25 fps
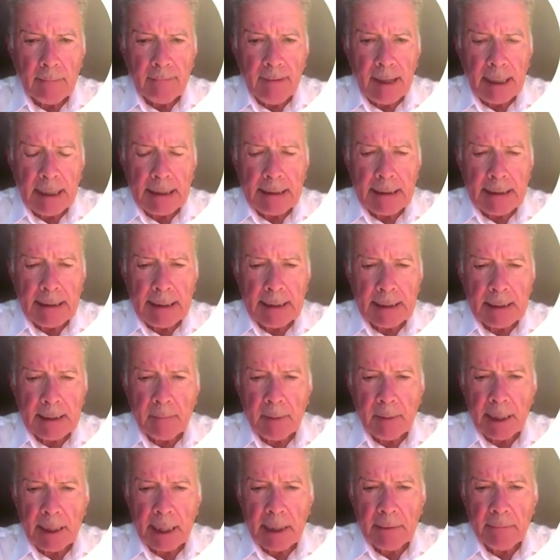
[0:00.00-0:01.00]

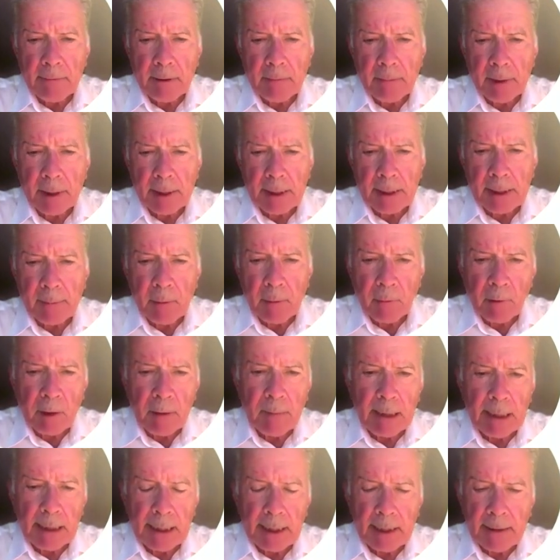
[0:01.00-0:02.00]
validated by everybody, but
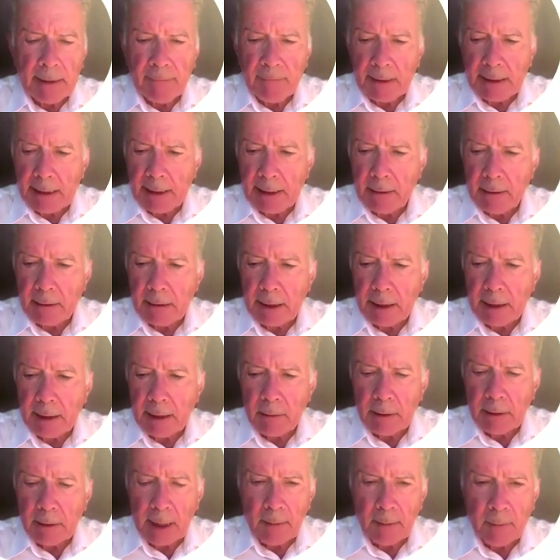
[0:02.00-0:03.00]
we believe that the
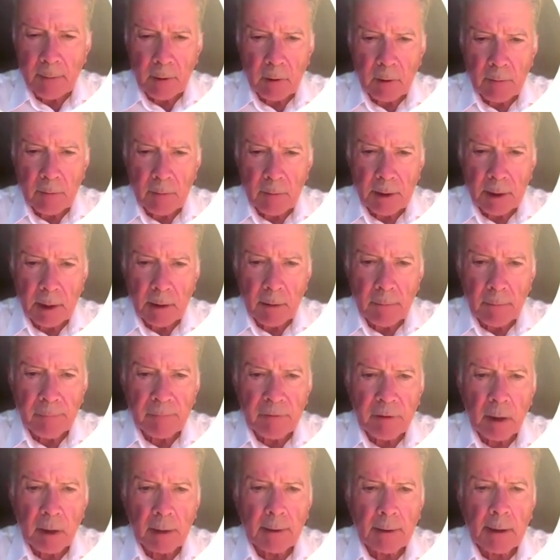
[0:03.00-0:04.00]
karyotype should be done up
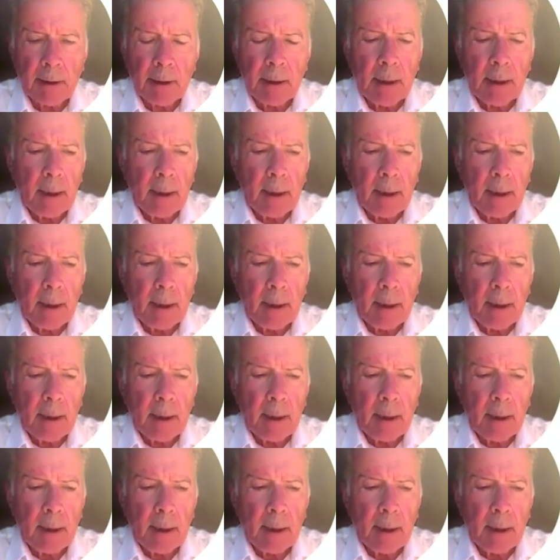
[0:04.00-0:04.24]
front,